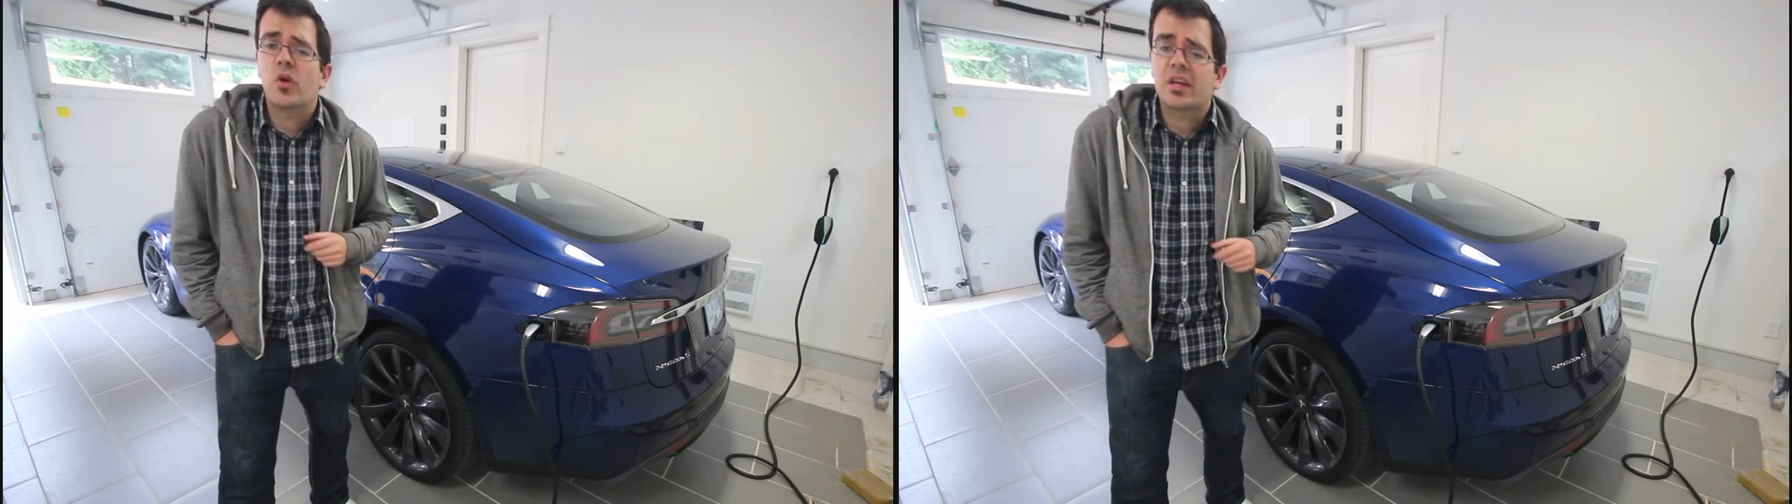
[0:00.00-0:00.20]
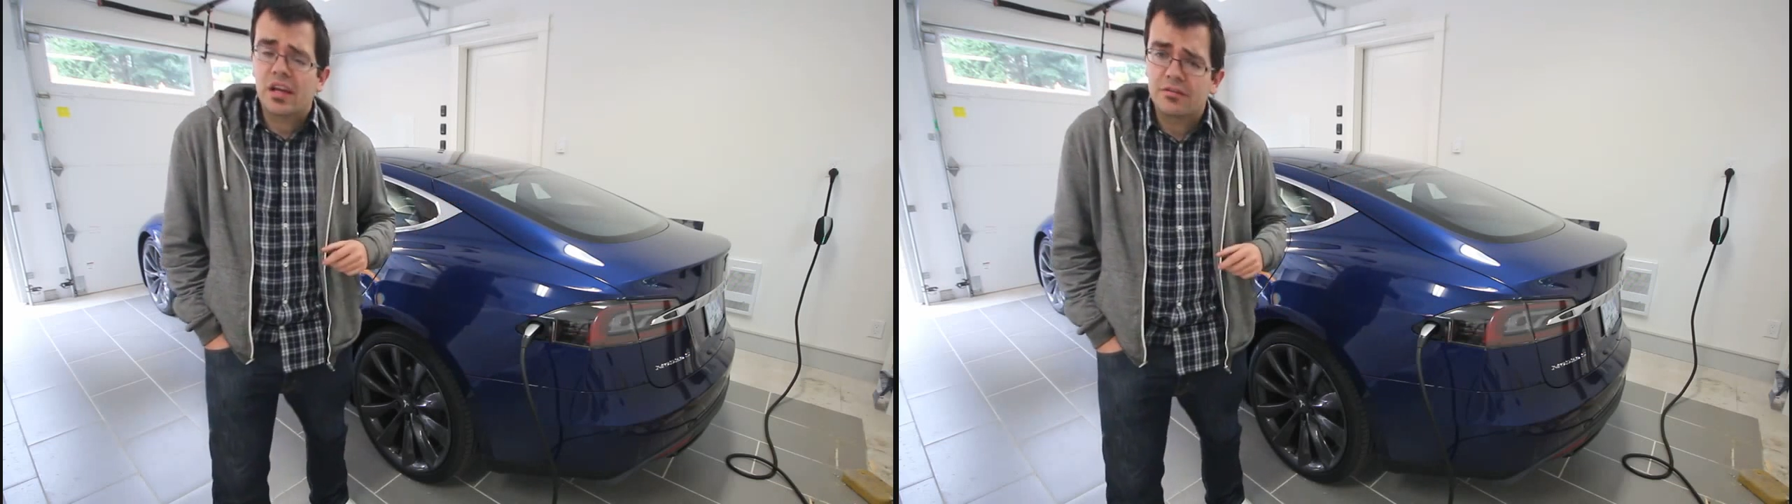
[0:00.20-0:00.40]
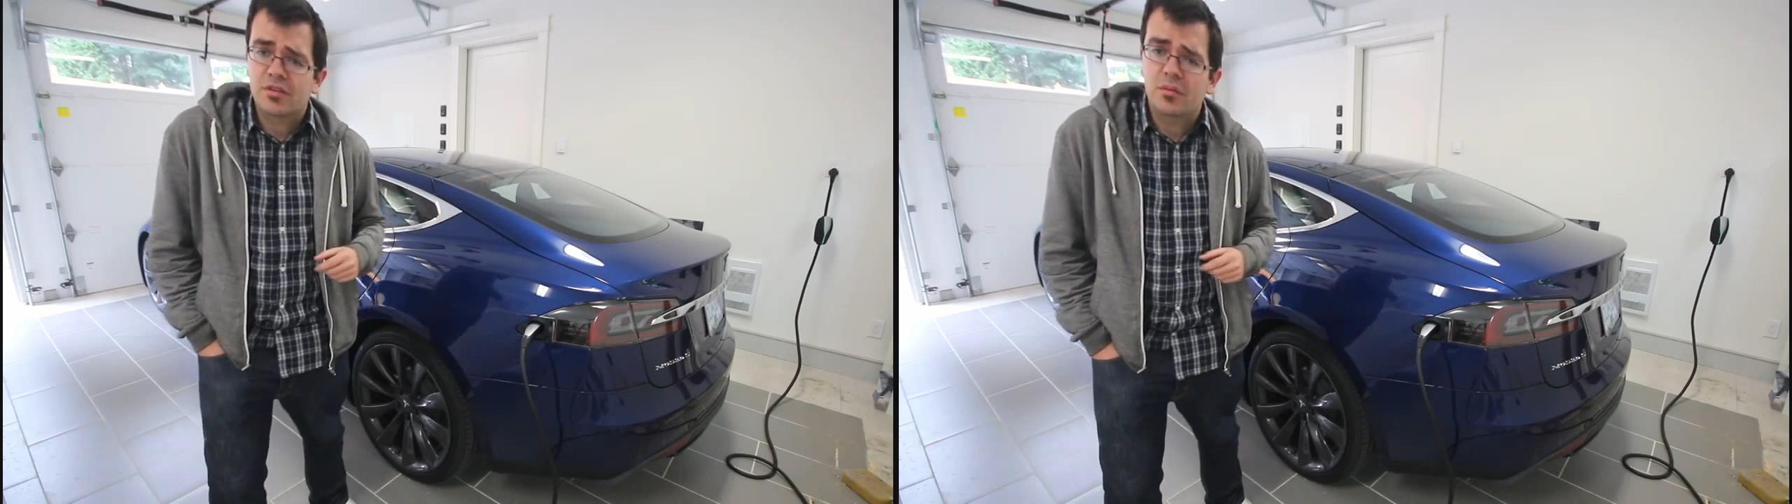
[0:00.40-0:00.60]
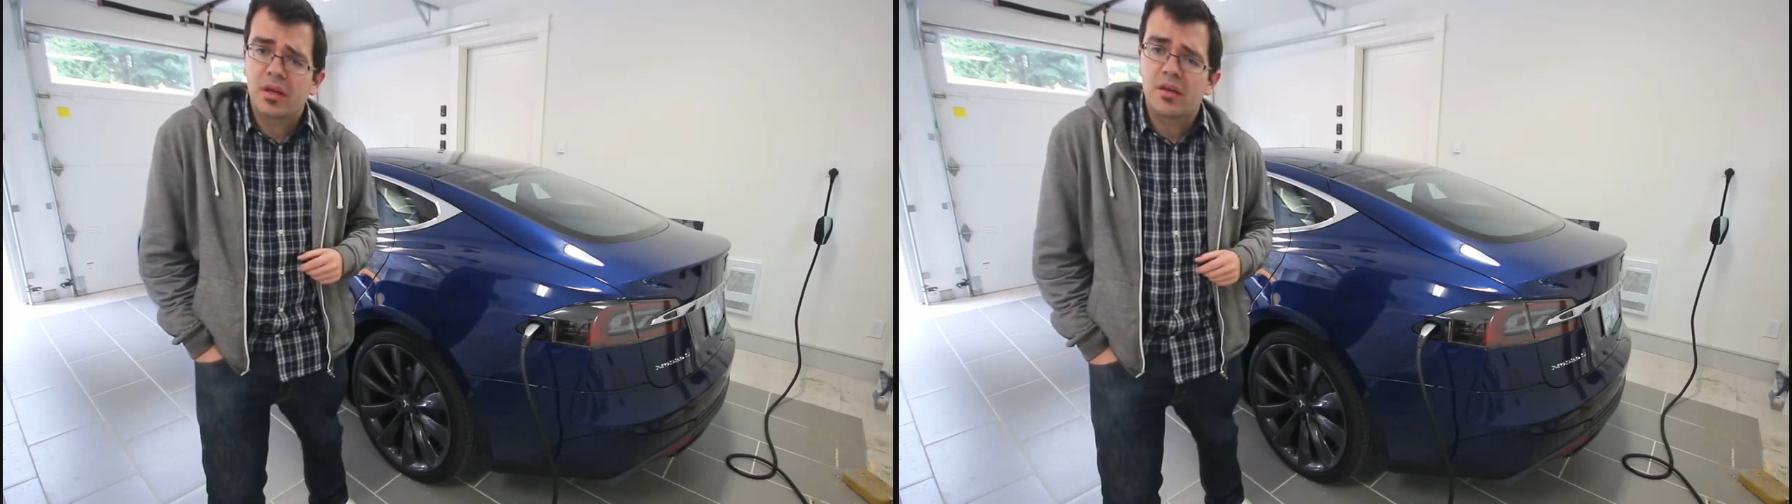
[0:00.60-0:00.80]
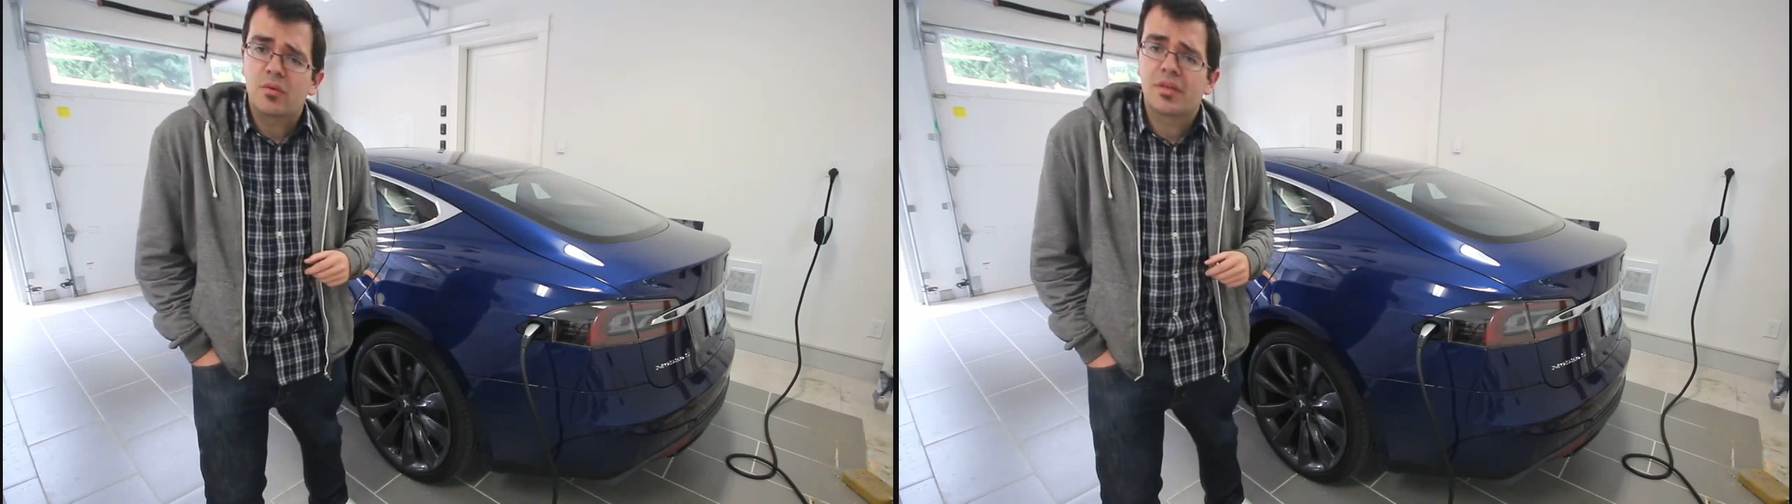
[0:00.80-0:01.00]
quite
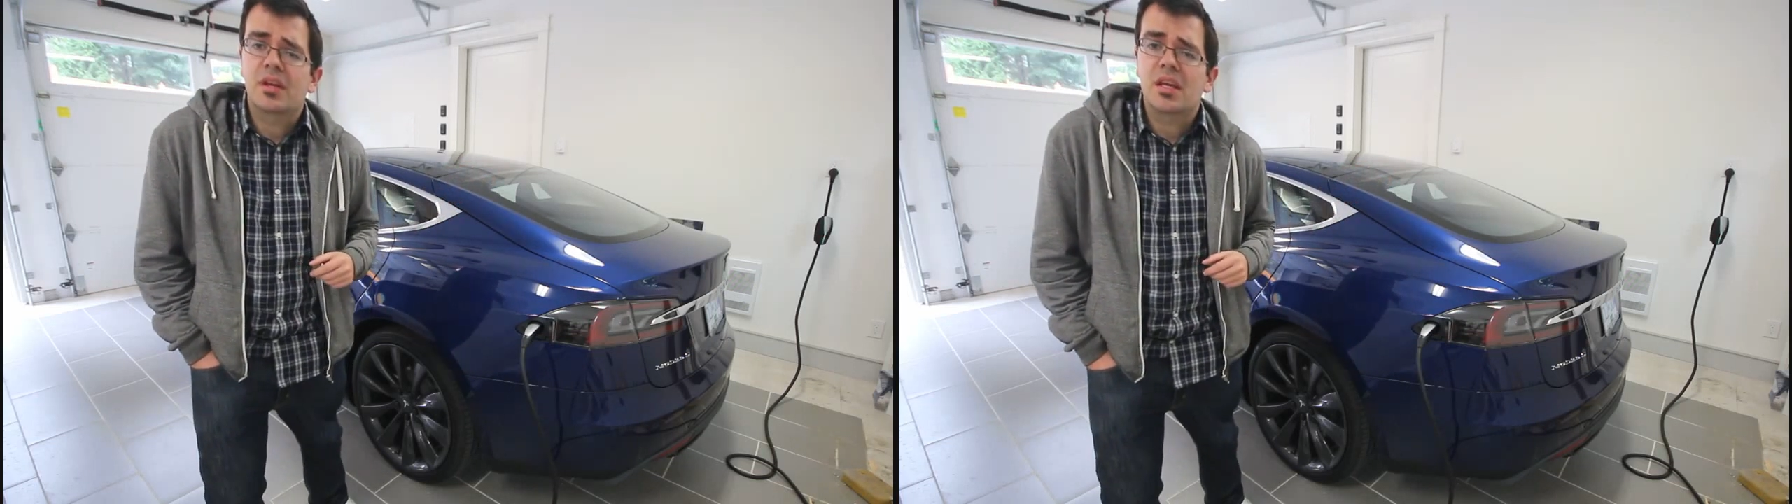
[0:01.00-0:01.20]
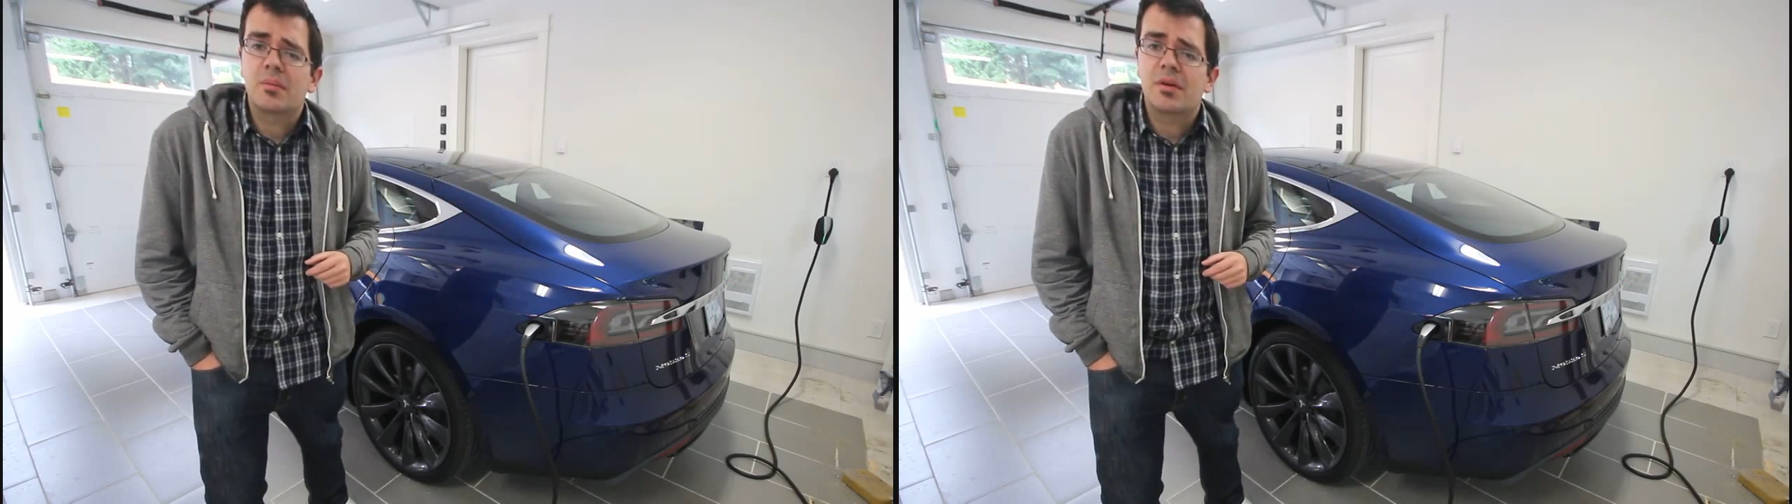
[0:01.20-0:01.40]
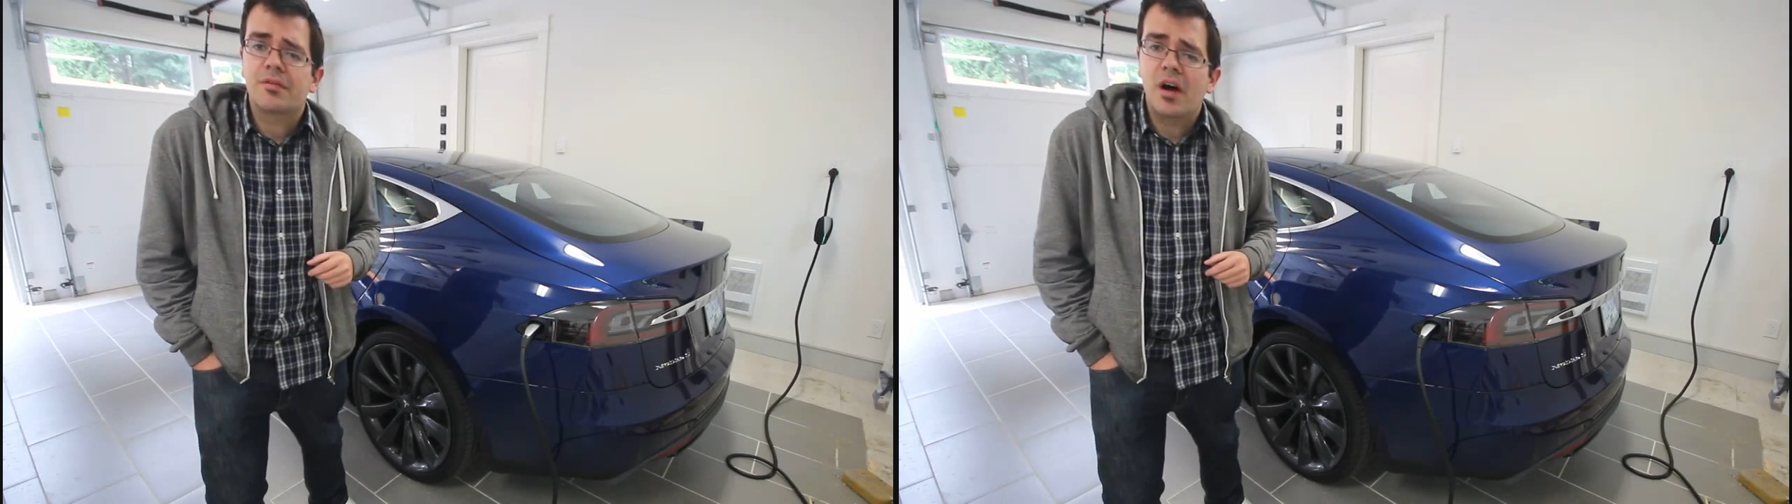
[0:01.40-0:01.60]
comfortably with a NEMA